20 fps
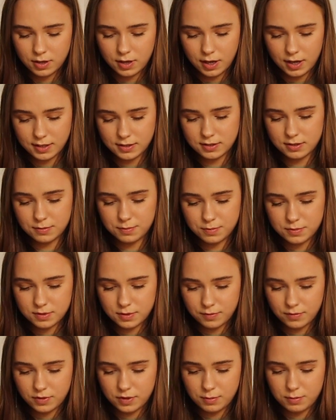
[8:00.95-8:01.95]
adds
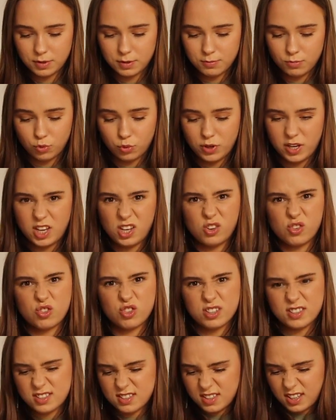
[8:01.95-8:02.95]
something a bit more
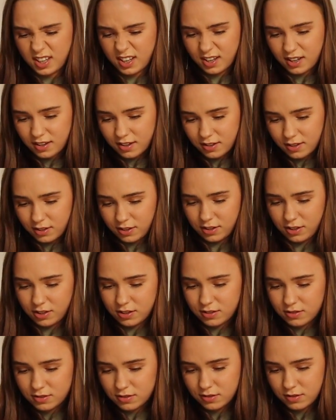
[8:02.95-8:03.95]
interesting, you
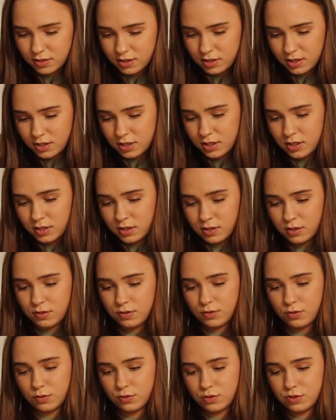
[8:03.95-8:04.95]
know,
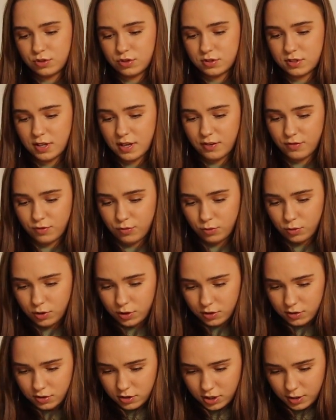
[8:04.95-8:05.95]
not to just have
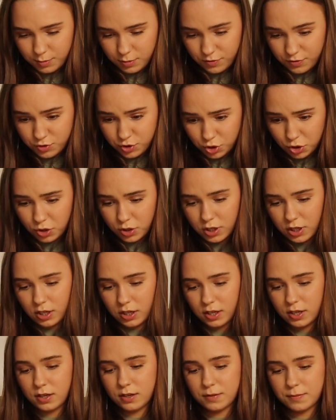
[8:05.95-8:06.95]
one type of
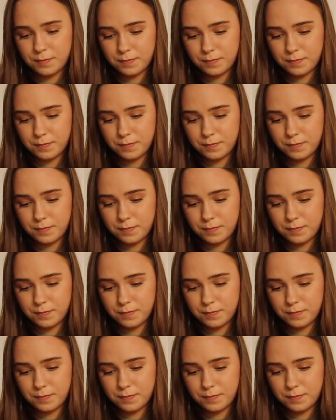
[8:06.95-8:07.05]
chocolate.